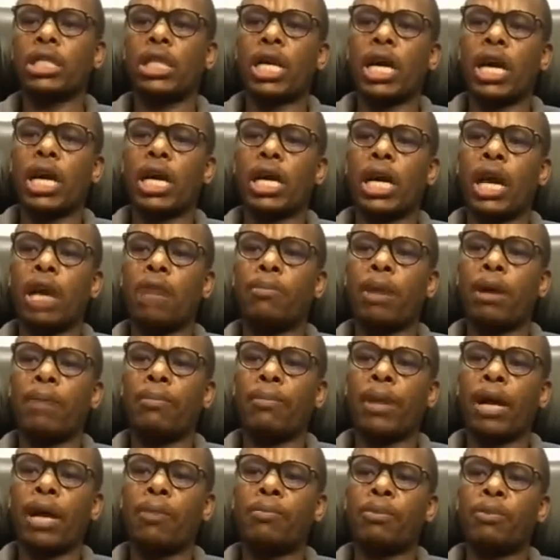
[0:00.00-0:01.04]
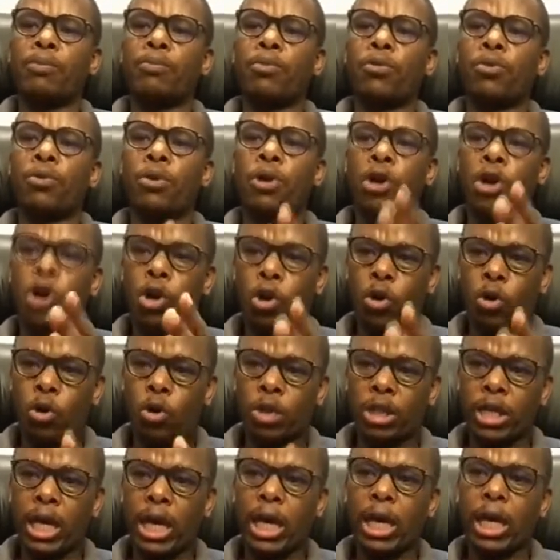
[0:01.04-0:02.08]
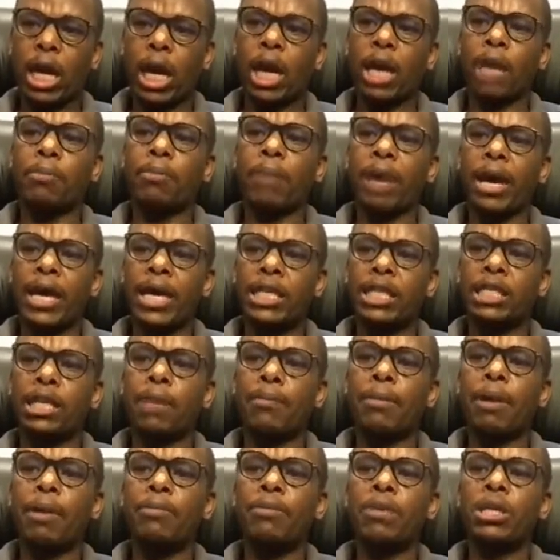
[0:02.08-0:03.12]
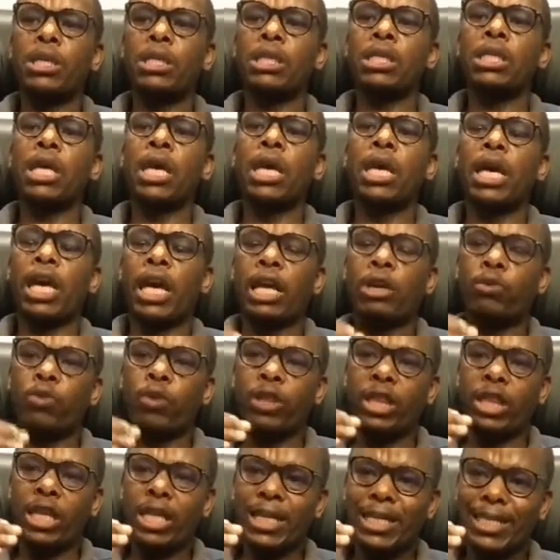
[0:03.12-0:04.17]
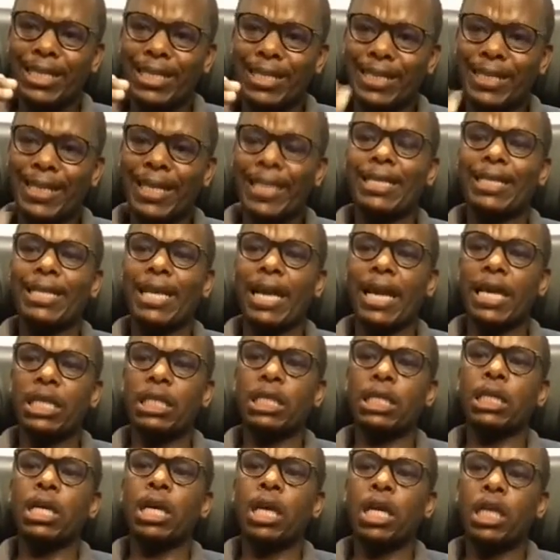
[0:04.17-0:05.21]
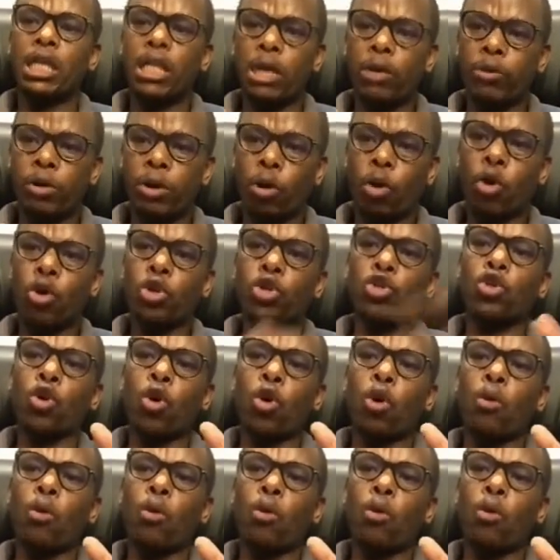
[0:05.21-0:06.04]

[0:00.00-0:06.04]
as long as they are run by black people or they are run by SMMEs. And within 6 years, they will